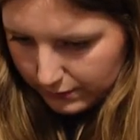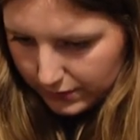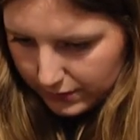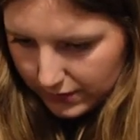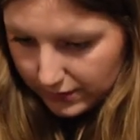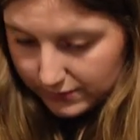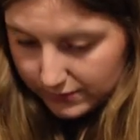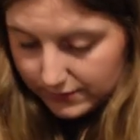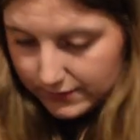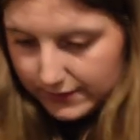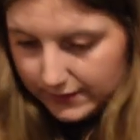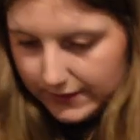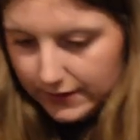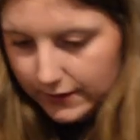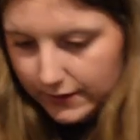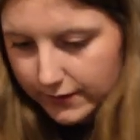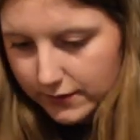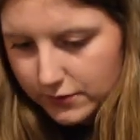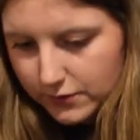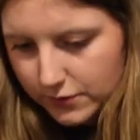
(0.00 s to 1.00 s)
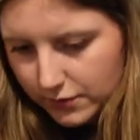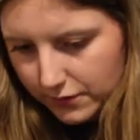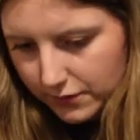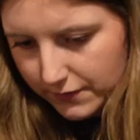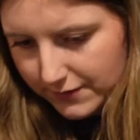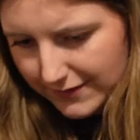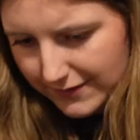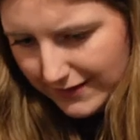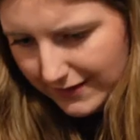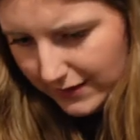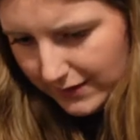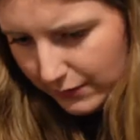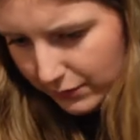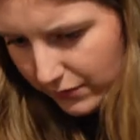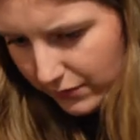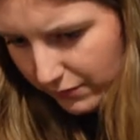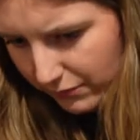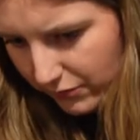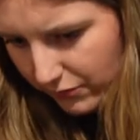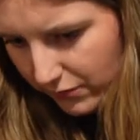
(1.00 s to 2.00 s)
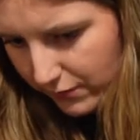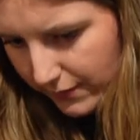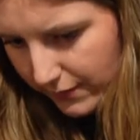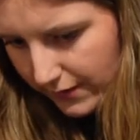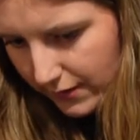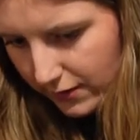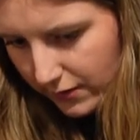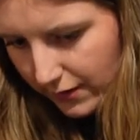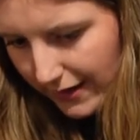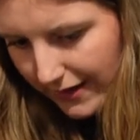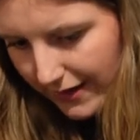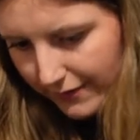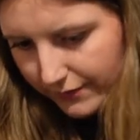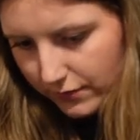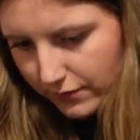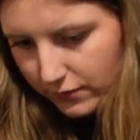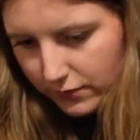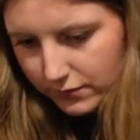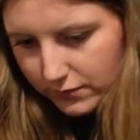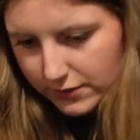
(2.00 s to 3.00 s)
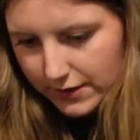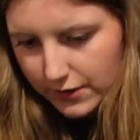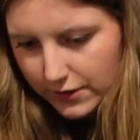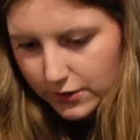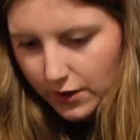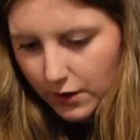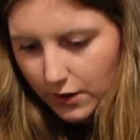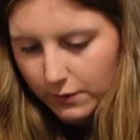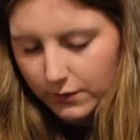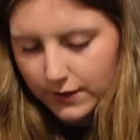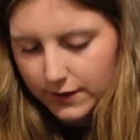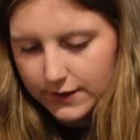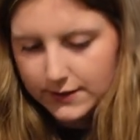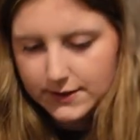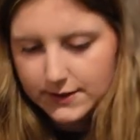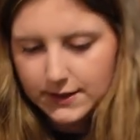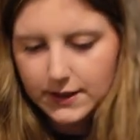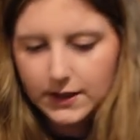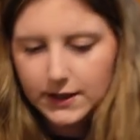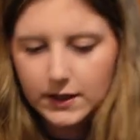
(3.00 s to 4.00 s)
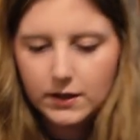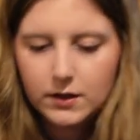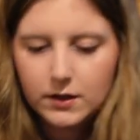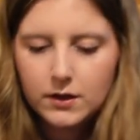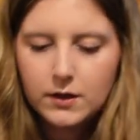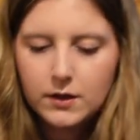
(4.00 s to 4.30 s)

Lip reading: personally like to know exactly what I'm growing. I have got a no ID